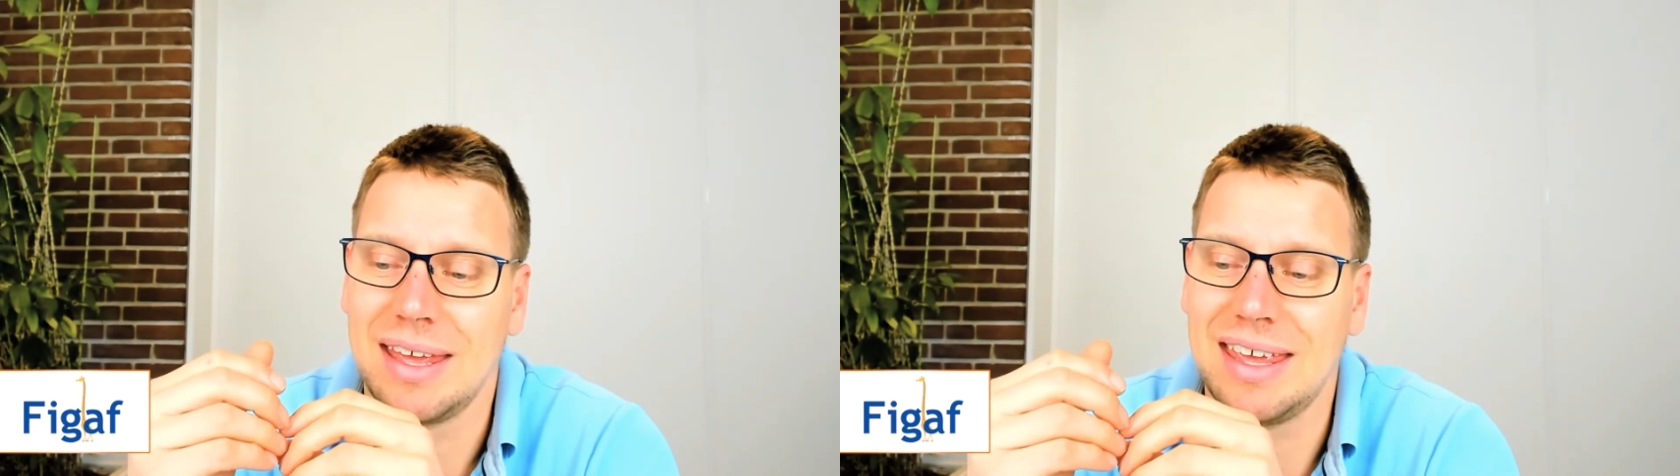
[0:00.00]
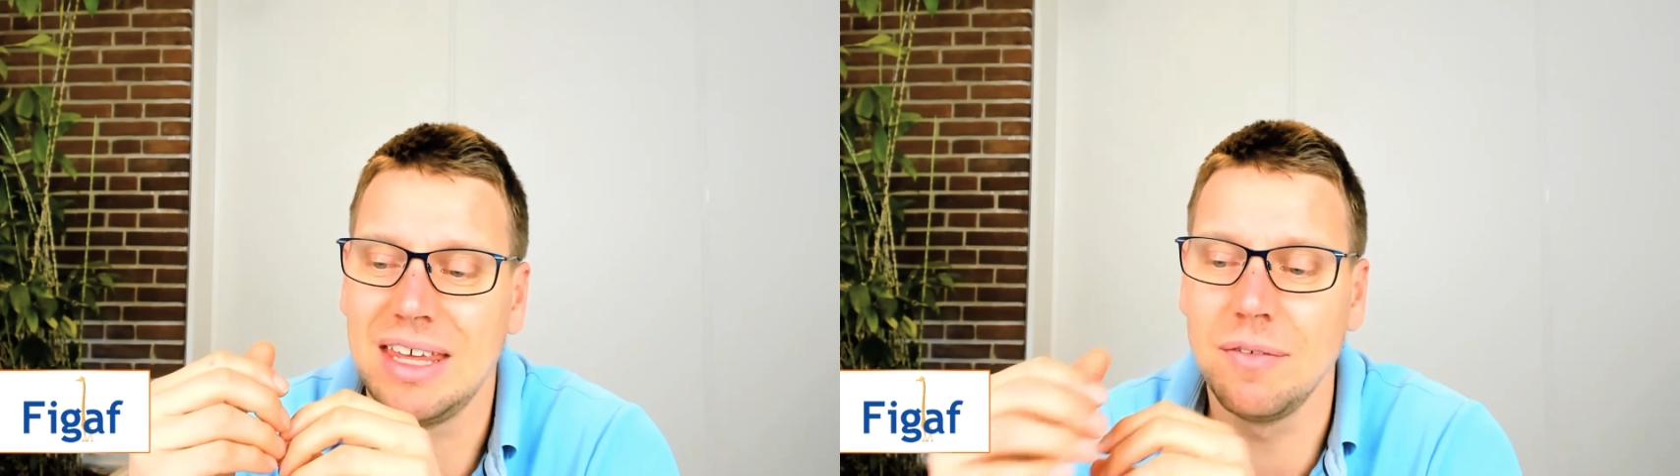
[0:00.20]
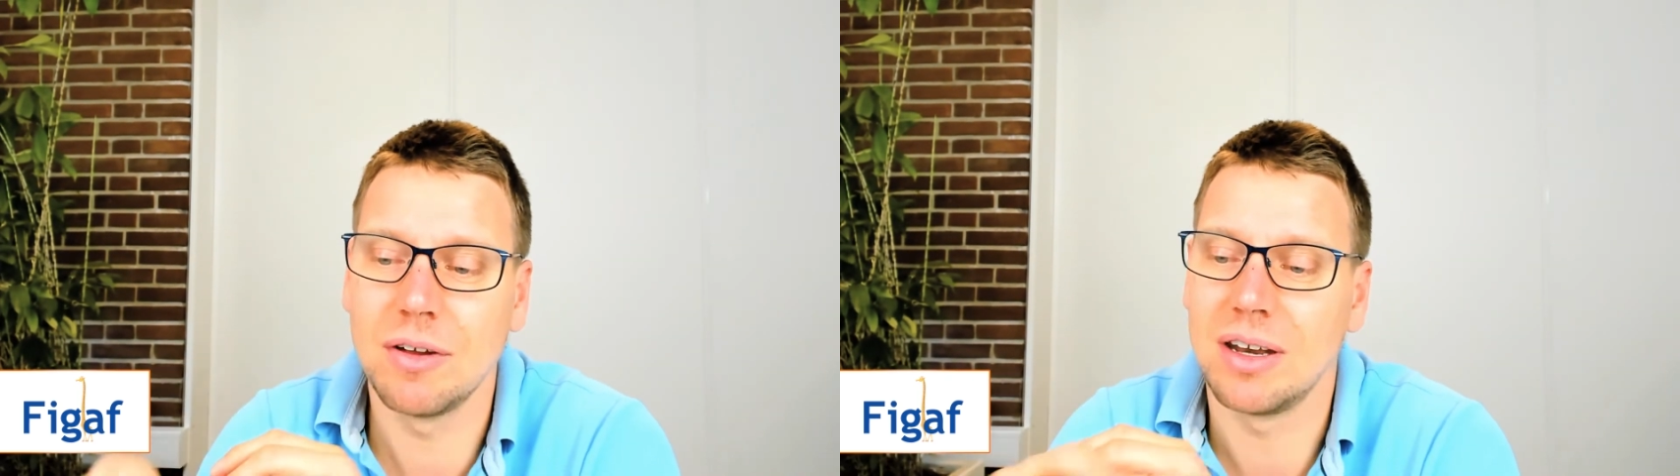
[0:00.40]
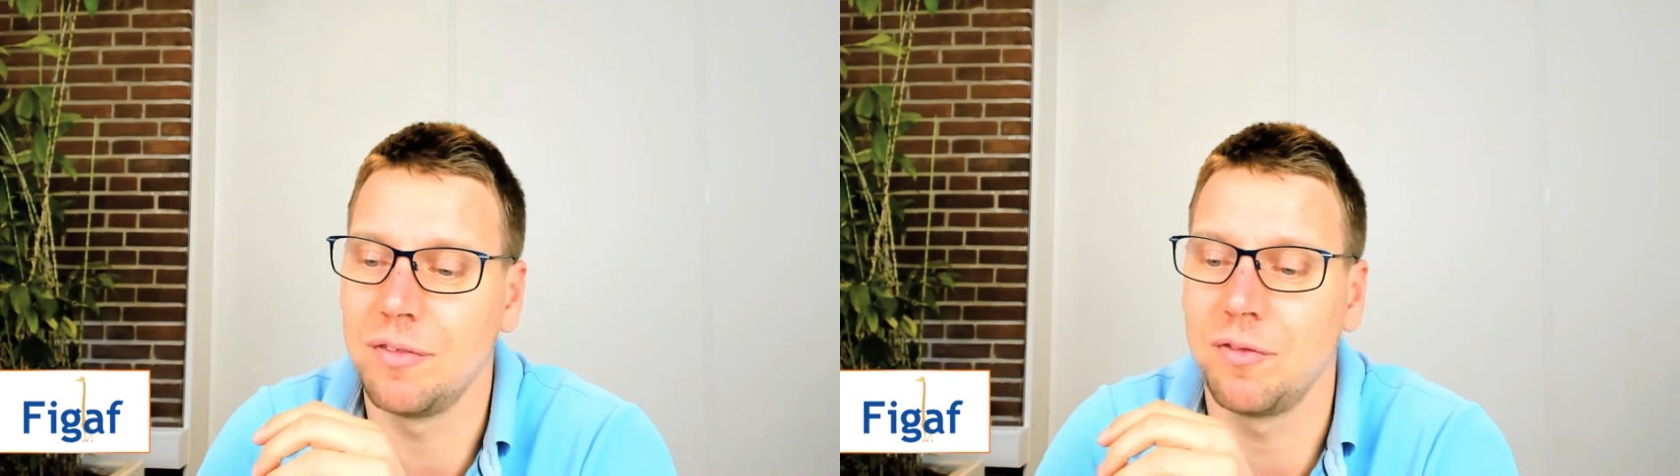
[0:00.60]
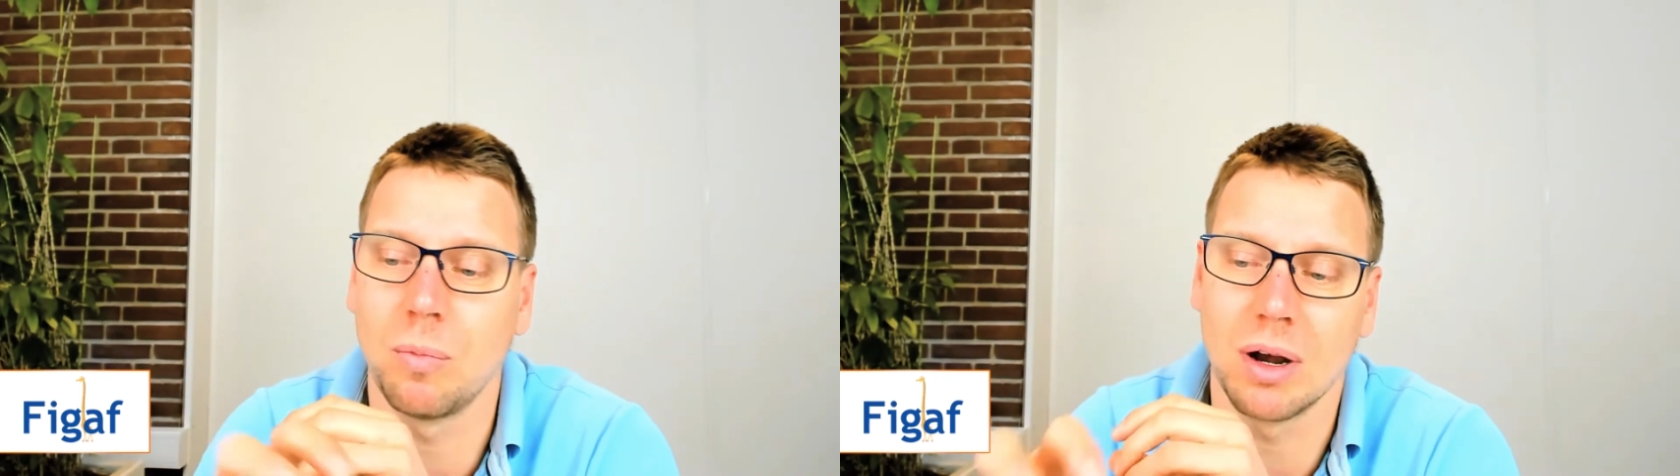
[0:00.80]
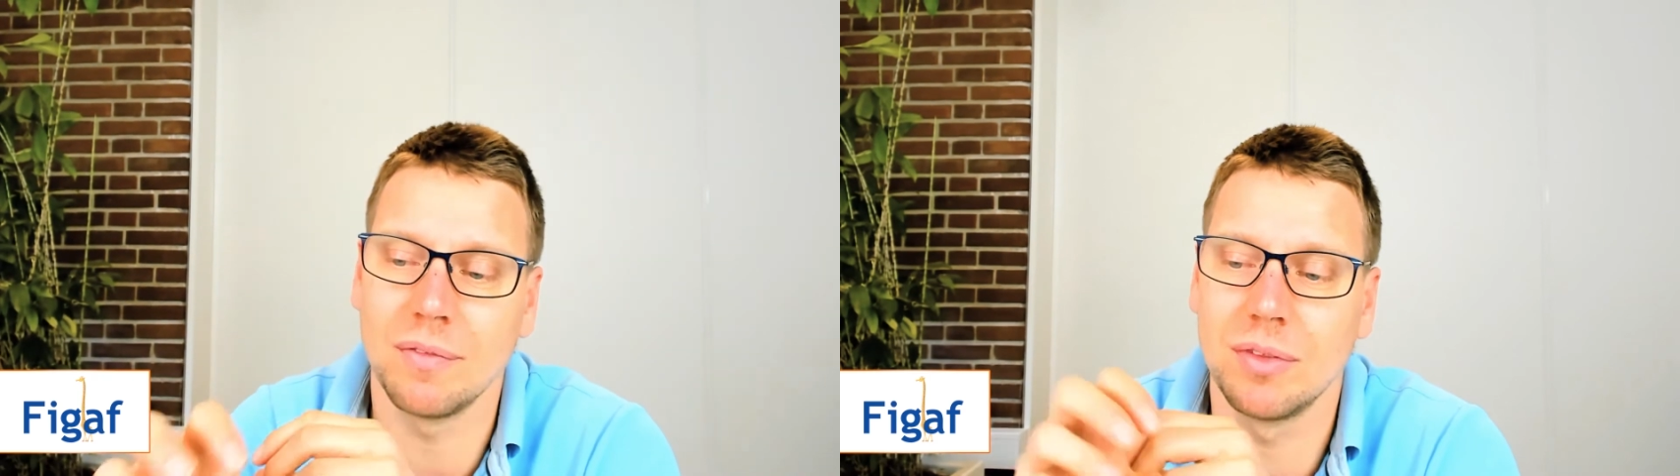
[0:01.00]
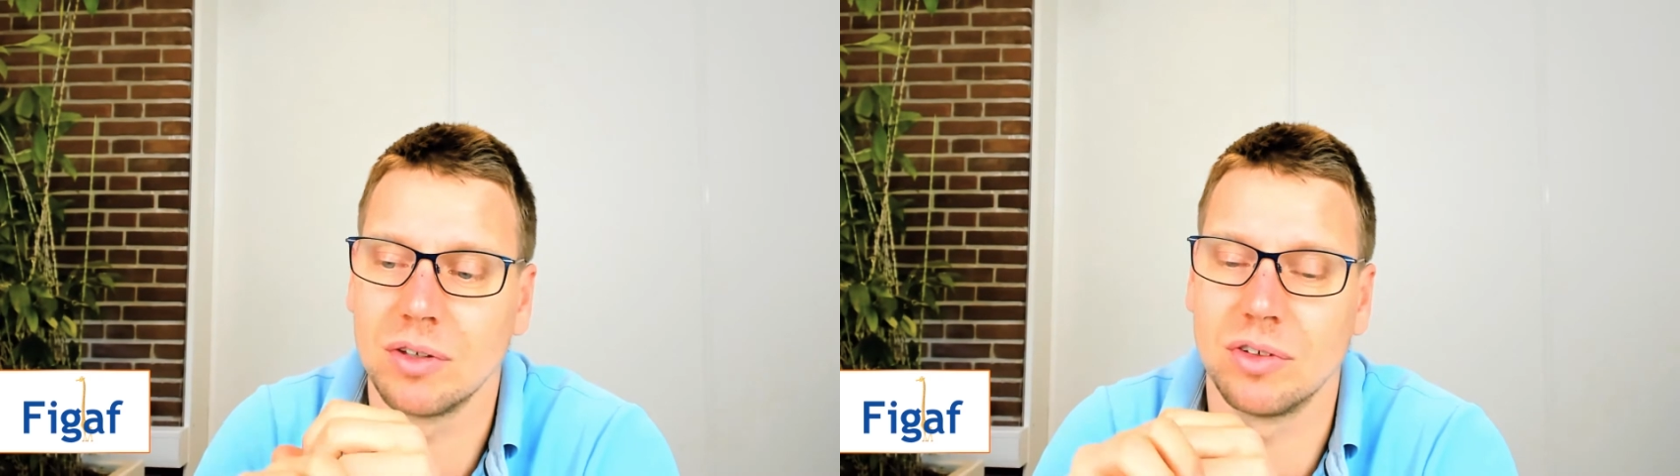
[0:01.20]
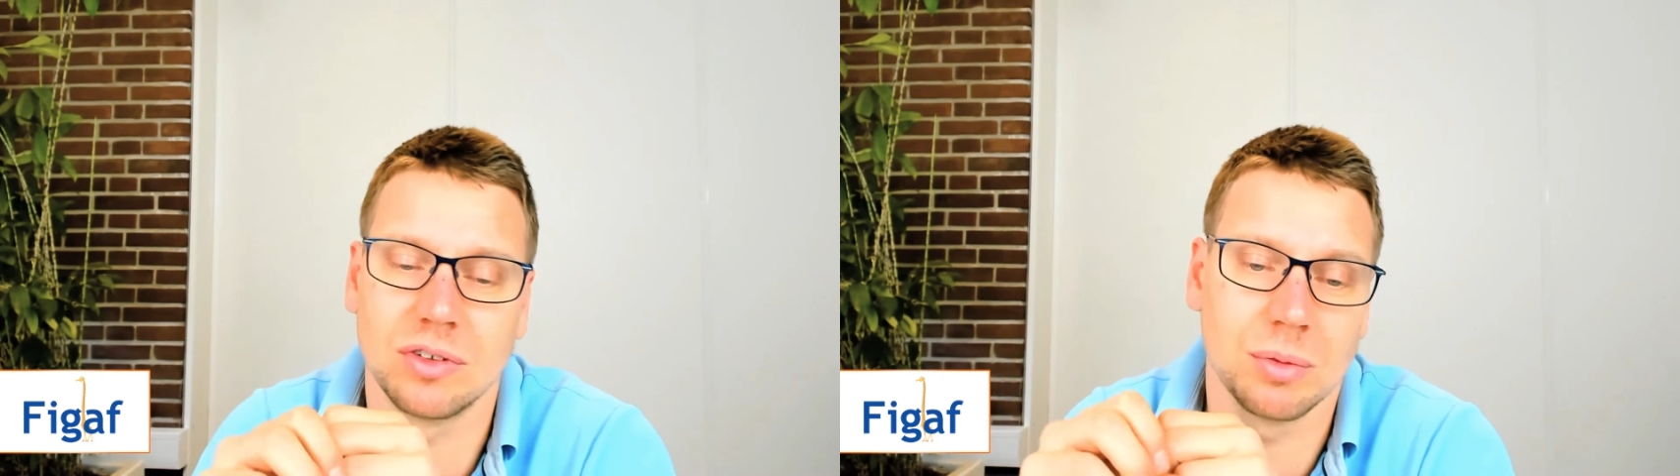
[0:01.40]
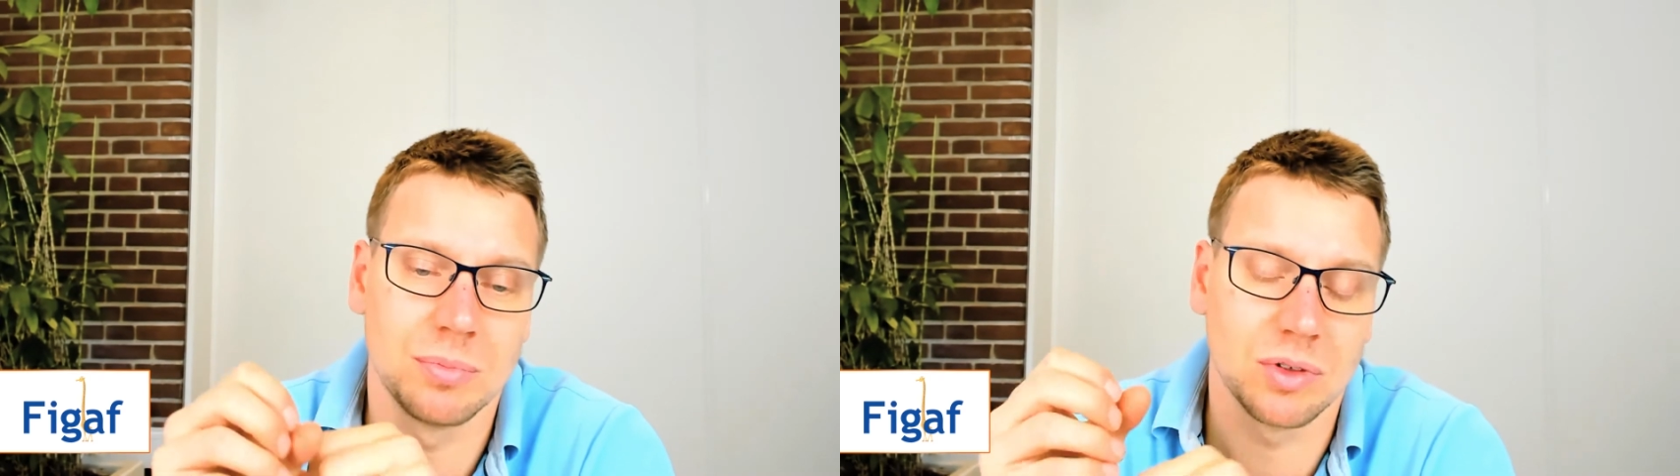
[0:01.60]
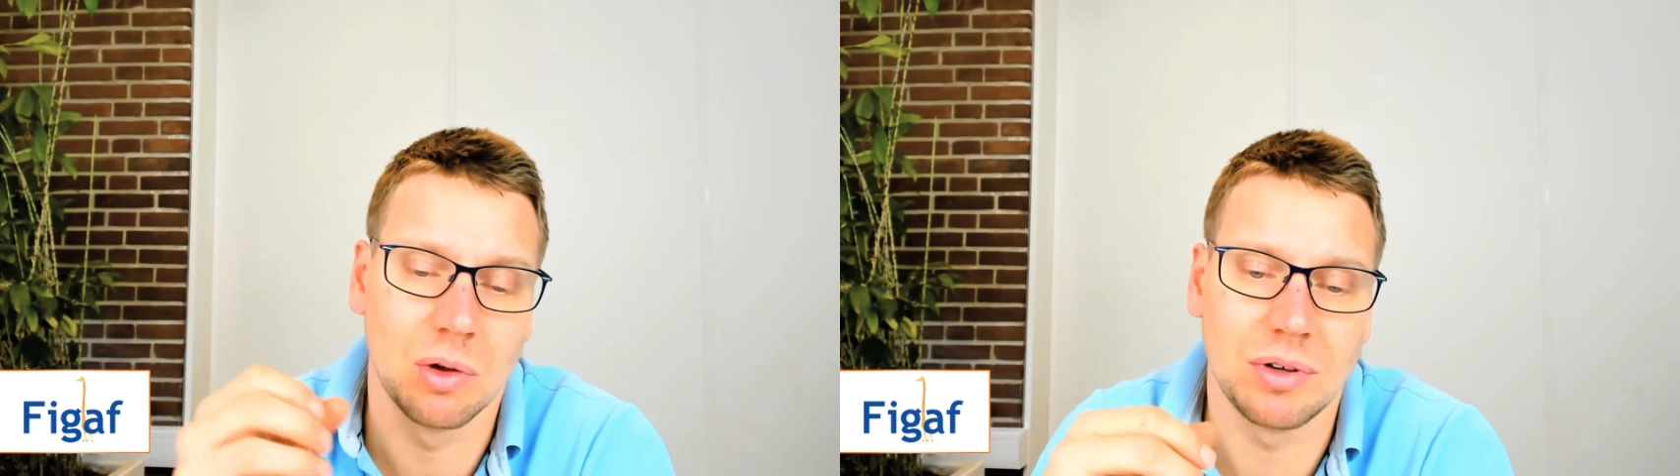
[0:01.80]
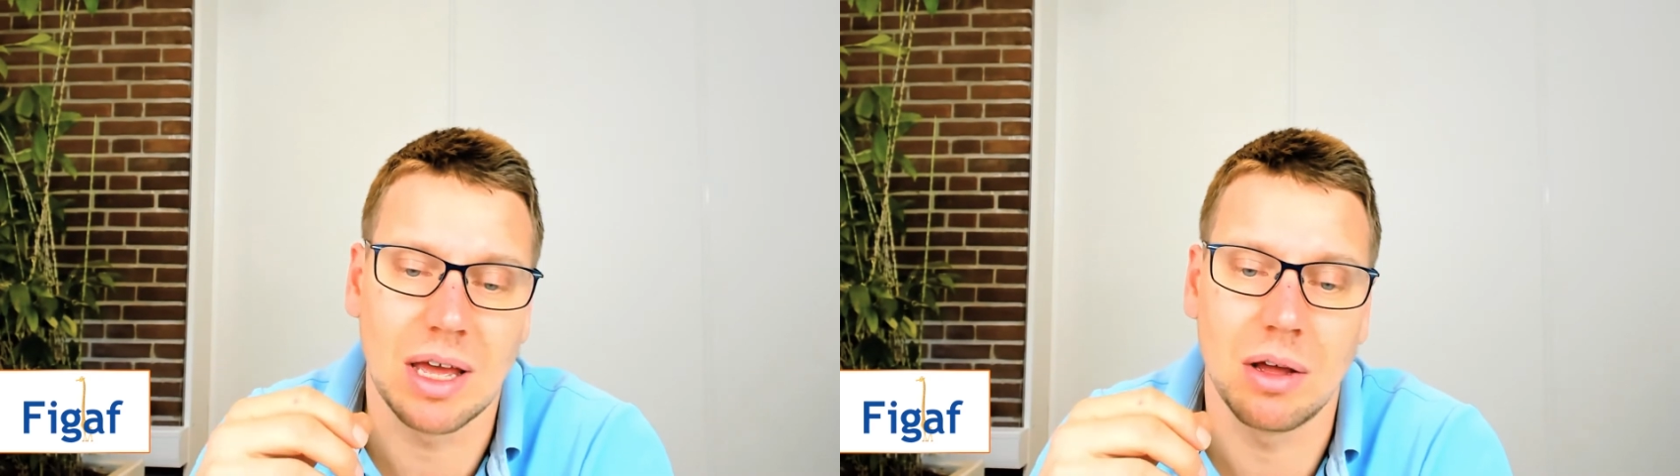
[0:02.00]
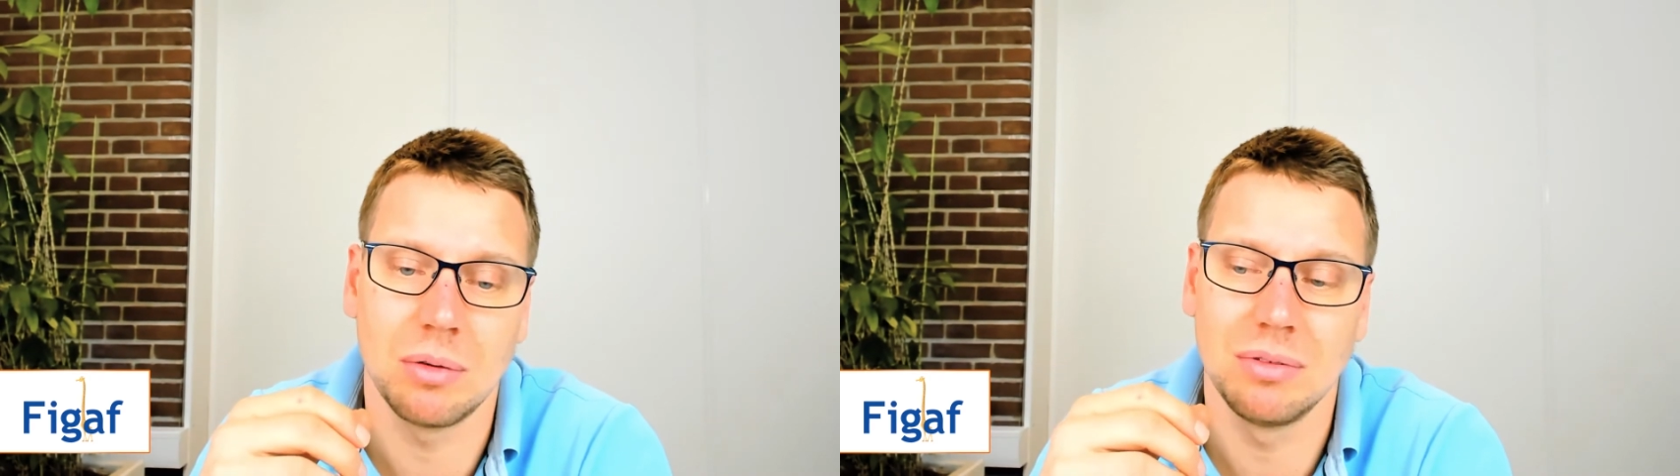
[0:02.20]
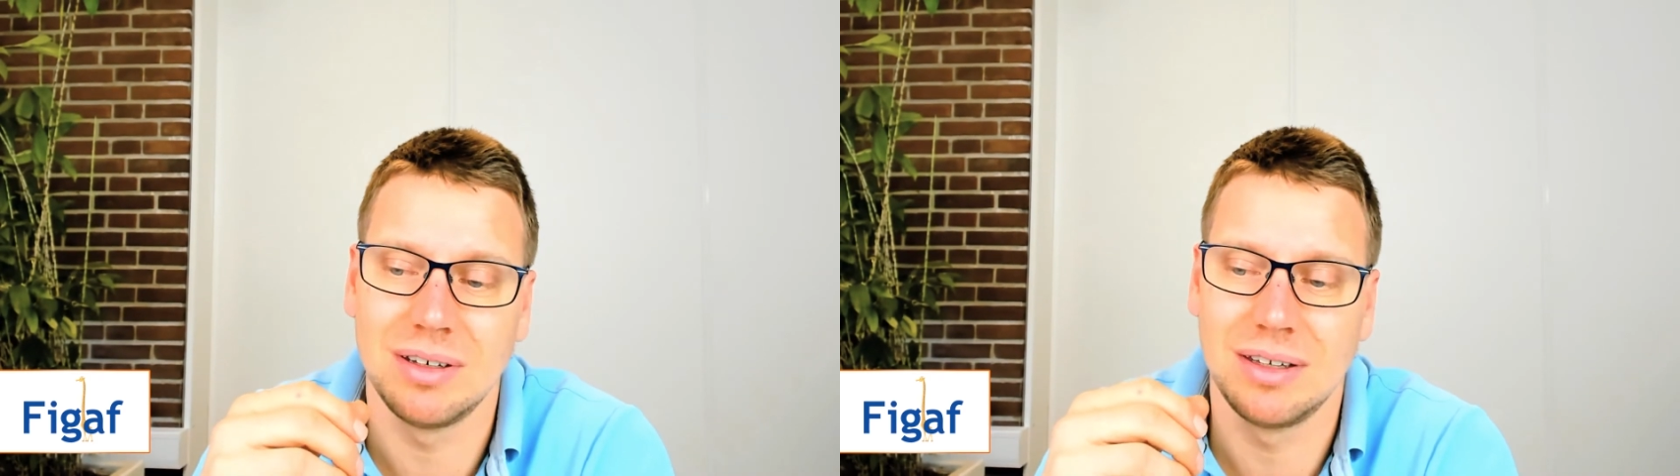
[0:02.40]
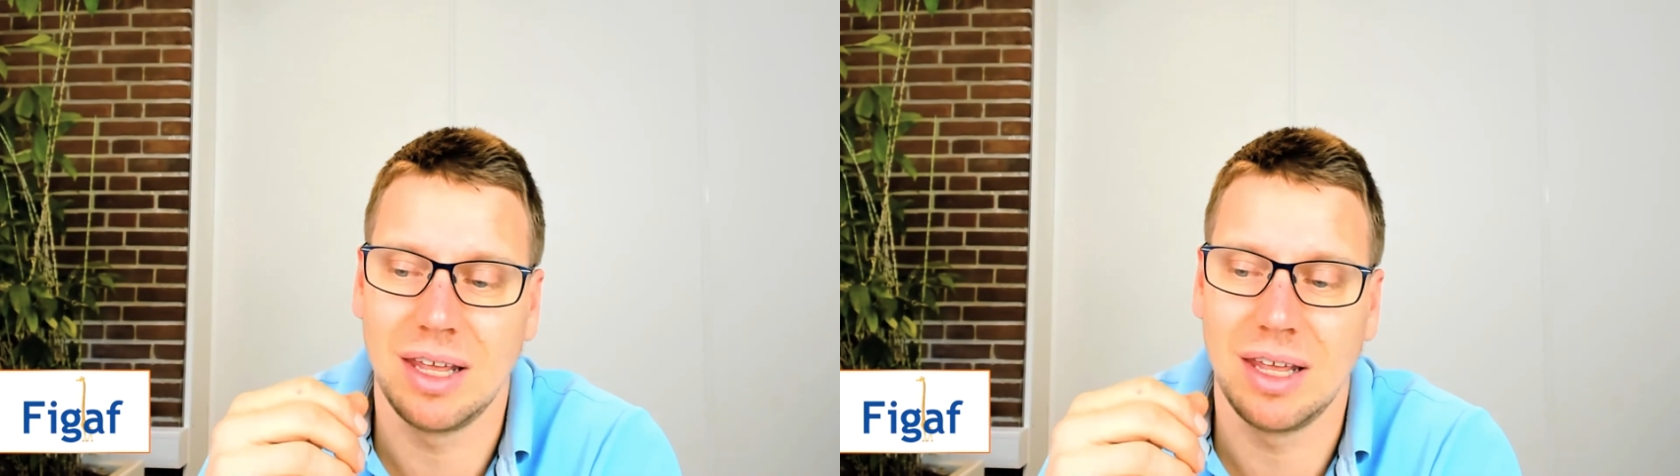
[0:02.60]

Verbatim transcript: even if one of the systems go down,